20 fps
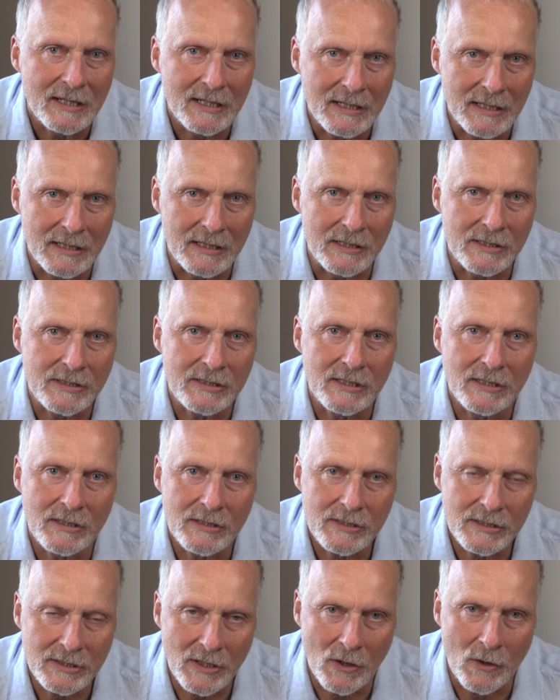is
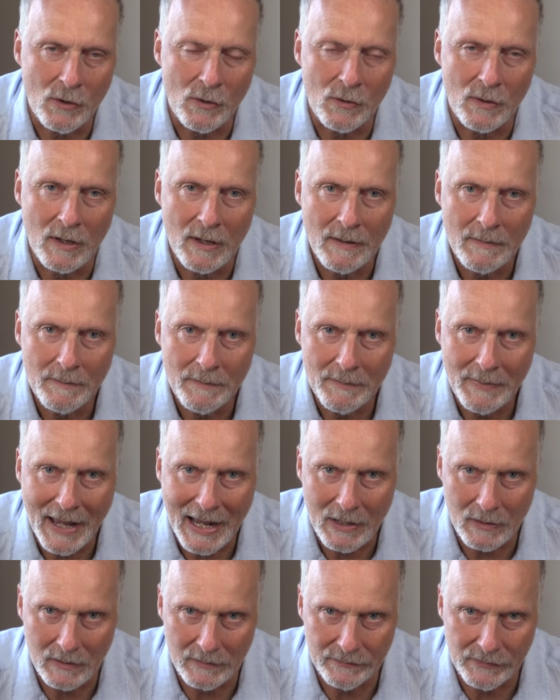so
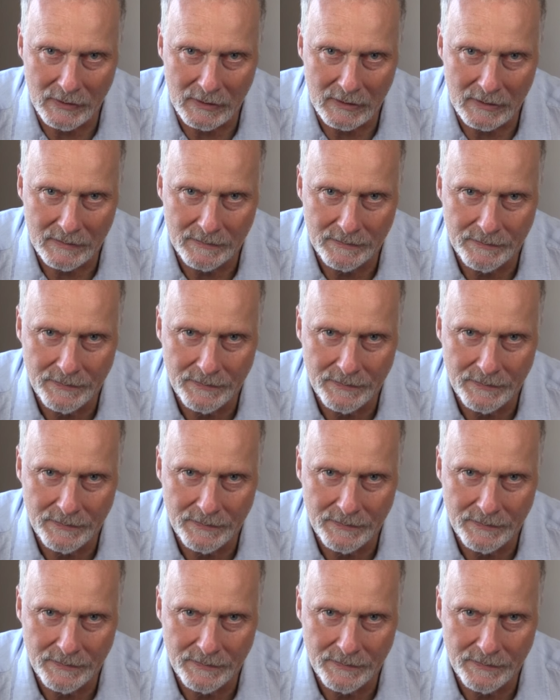powerful.